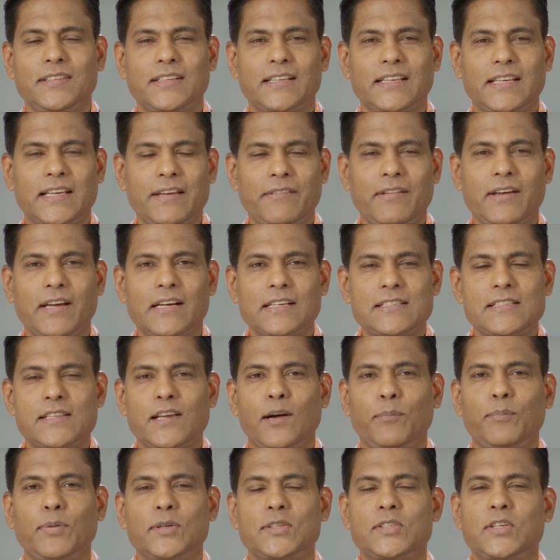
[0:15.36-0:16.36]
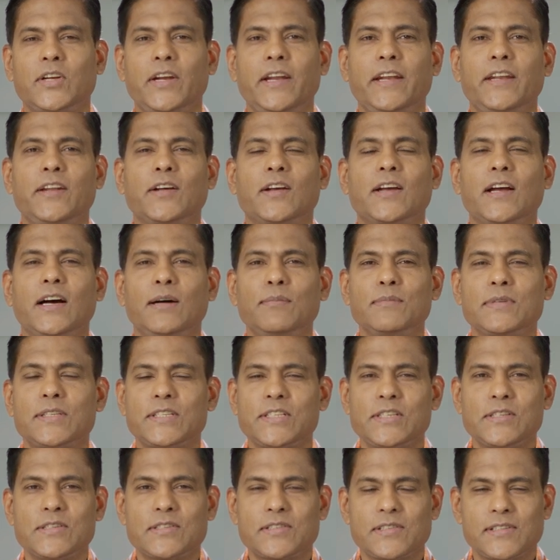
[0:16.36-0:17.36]
giving us the opportunity to come to
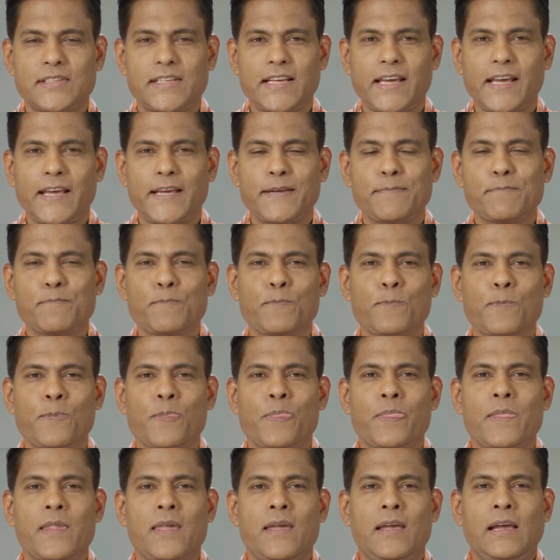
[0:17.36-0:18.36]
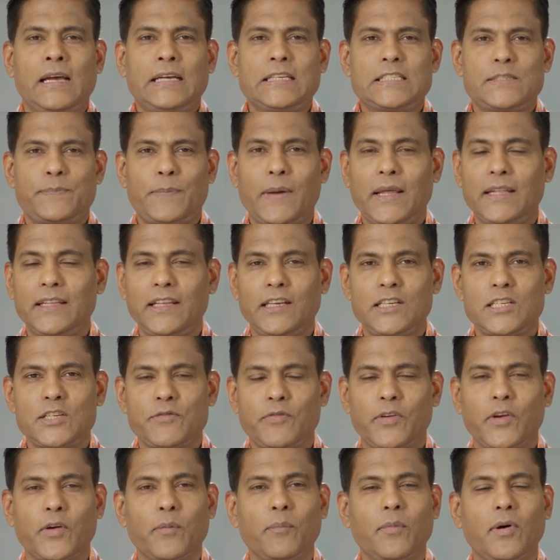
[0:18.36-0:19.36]
you today, spend these
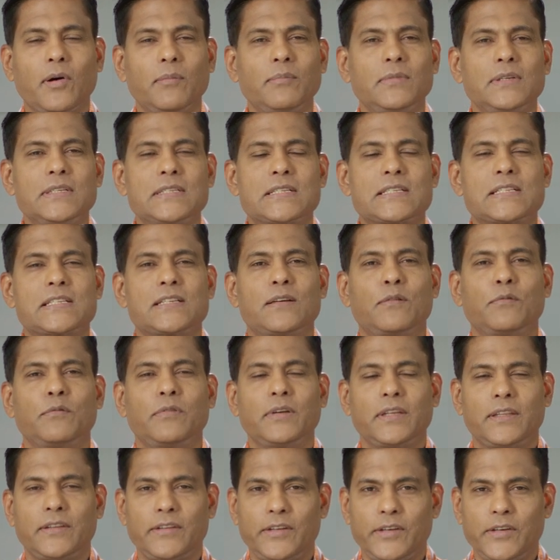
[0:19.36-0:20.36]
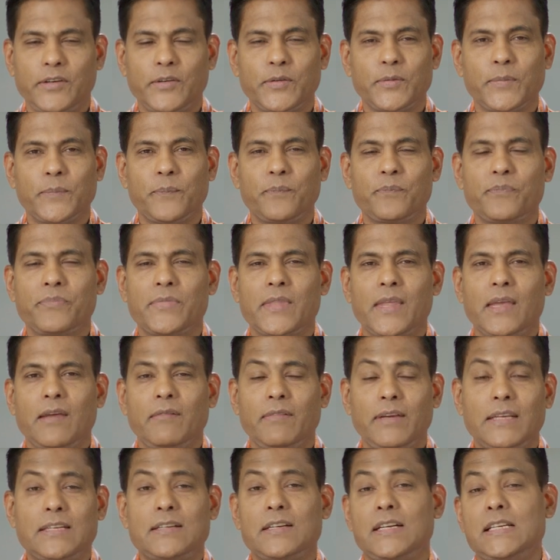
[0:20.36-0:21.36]
few moments with you.
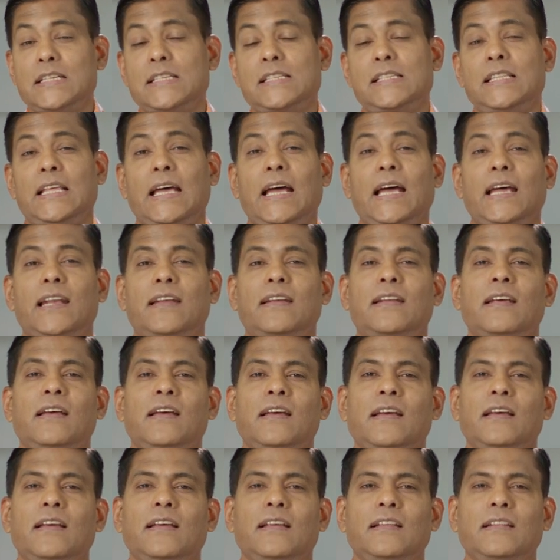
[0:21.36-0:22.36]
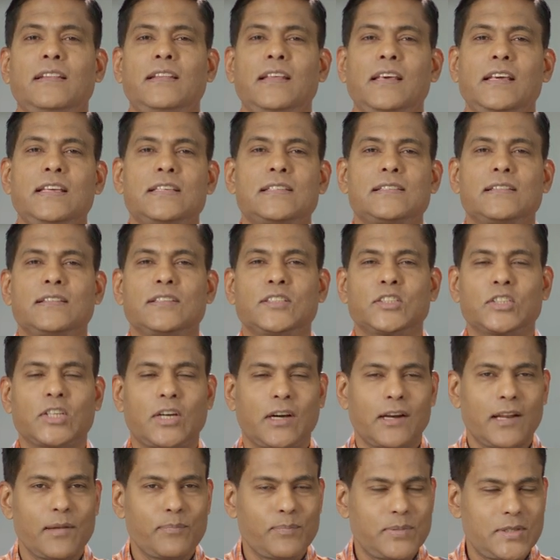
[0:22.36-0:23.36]
We trust that these
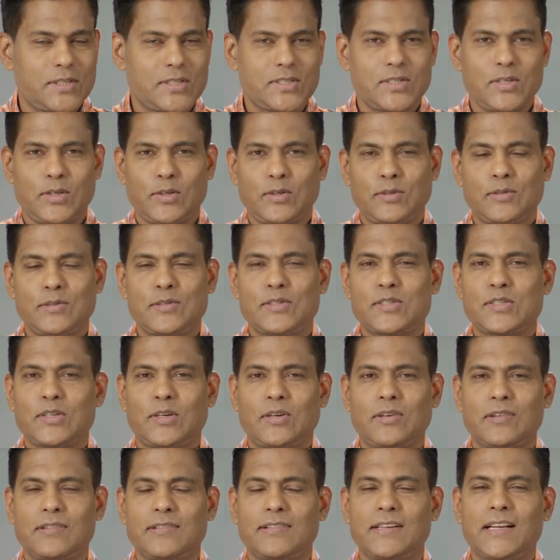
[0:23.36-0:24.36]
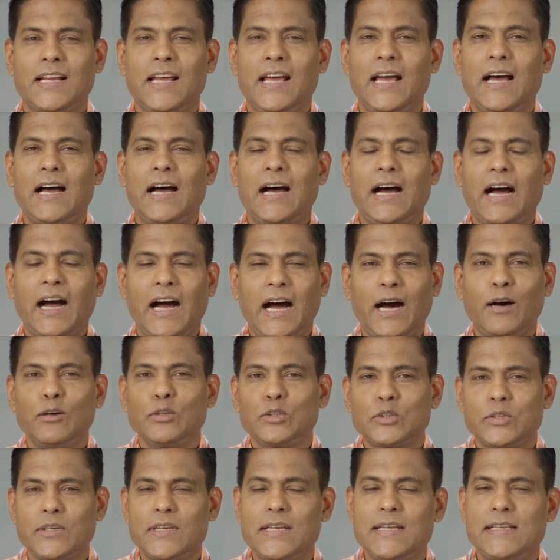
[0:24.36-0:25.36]
short episodes on how
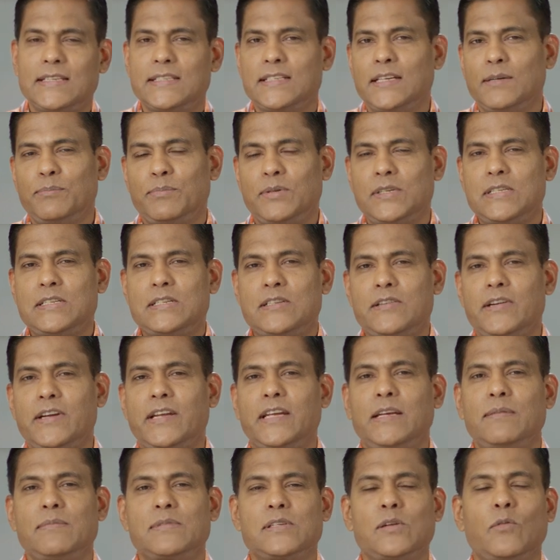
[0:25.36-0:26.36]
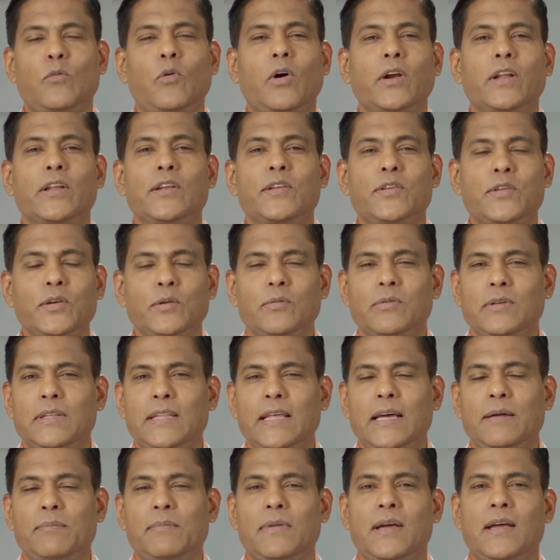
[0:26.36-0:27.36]
to interpret dreams and what to do with
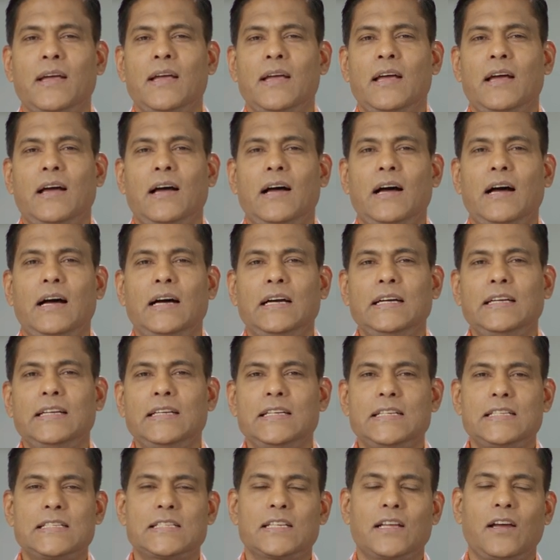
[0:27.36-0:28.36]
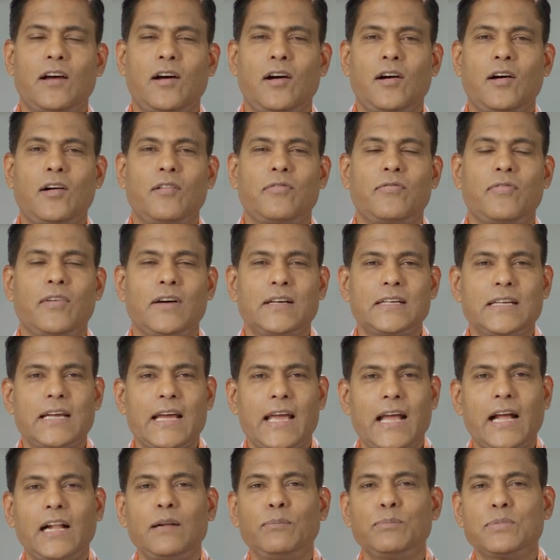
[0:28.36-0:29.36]
them uh, is of
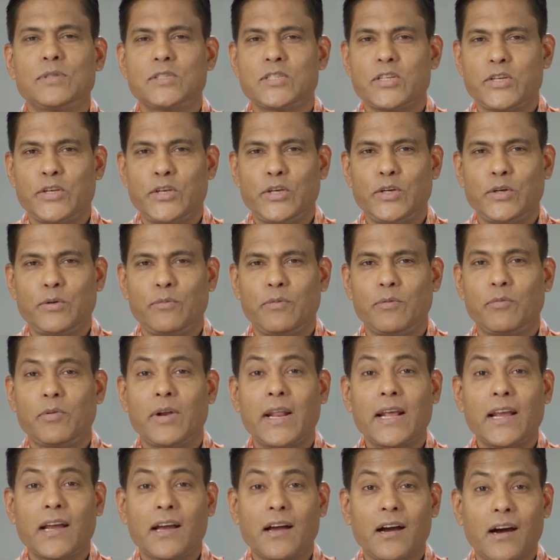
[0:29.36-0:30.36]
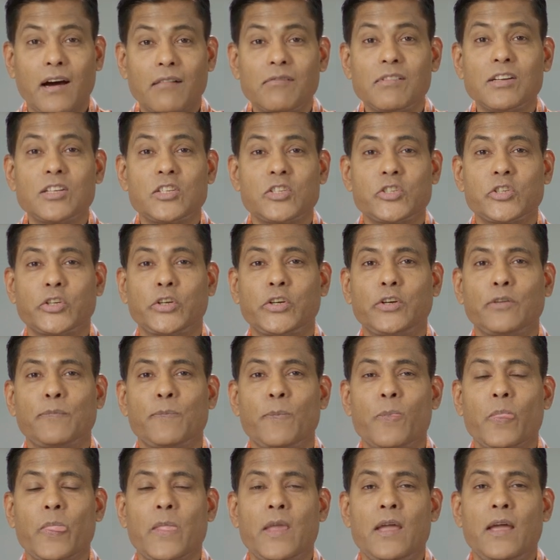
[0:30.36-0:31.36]
help to you. We would encourage
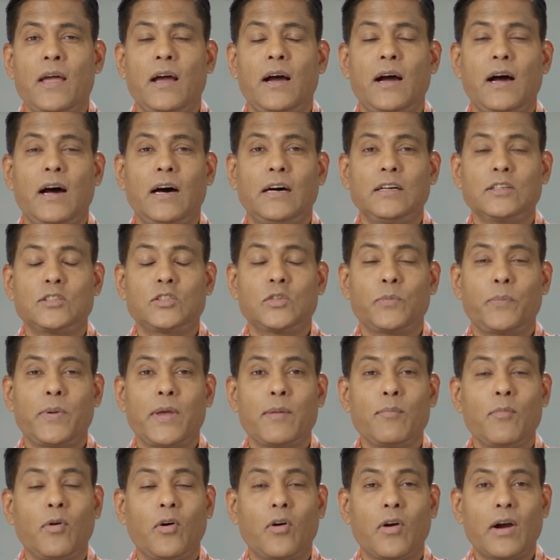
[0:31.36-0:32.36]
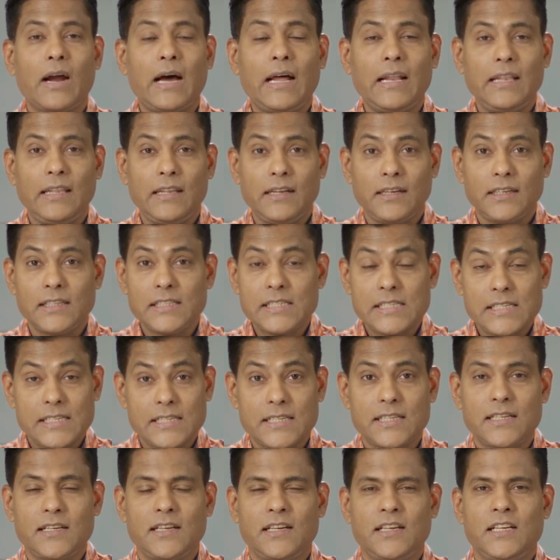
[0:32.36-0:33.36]
you uh, to be more
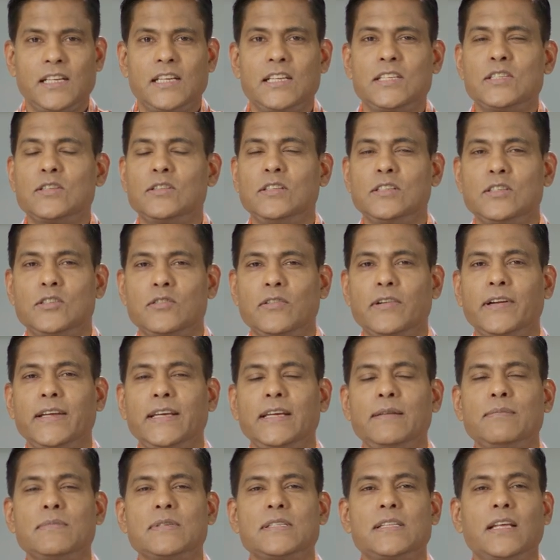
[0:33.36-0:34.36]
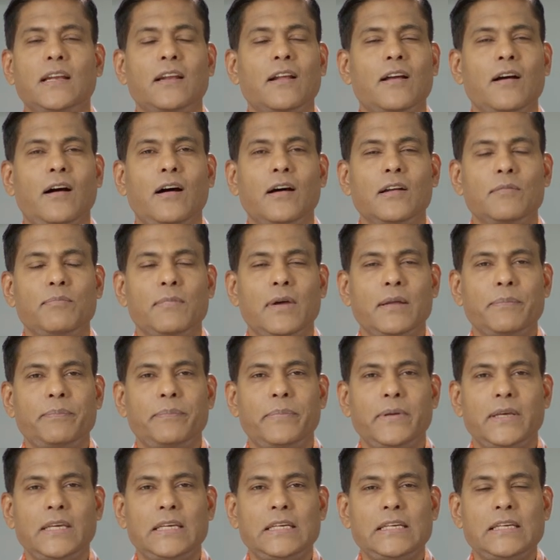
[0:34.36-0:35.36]
alert to the dreams that God might
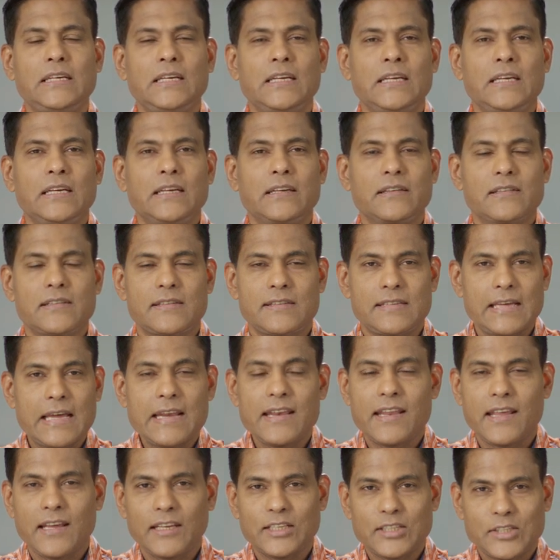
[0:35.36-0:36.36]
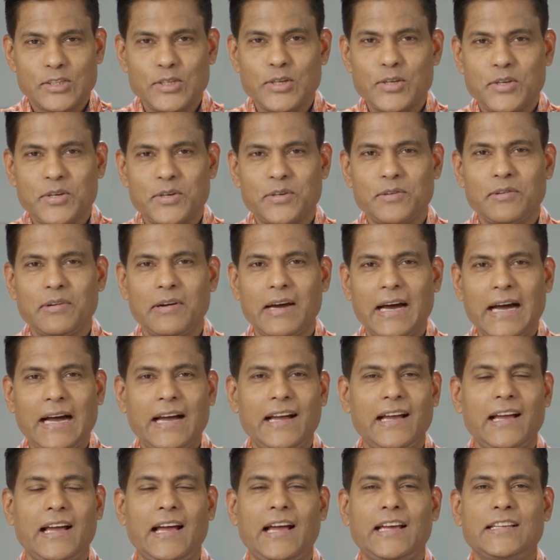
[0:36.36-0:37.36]
be sending to you
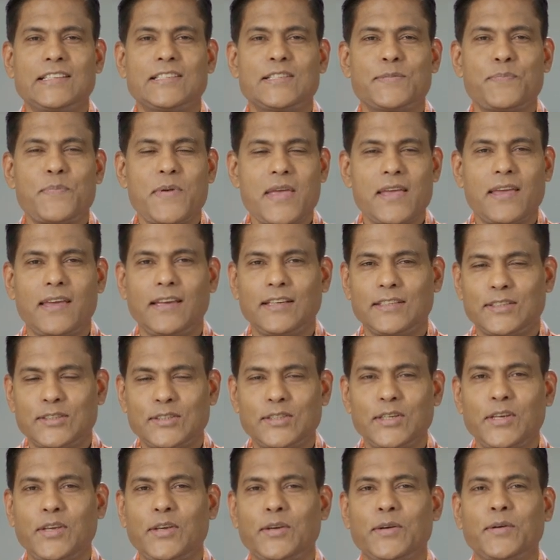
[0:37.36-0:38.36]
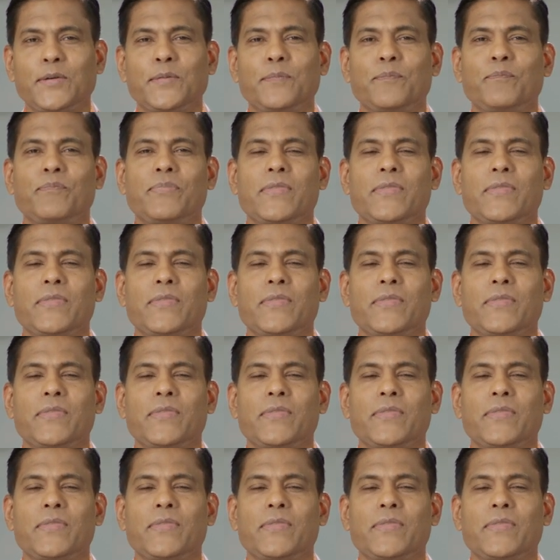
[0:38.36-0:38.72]
and speaking to you,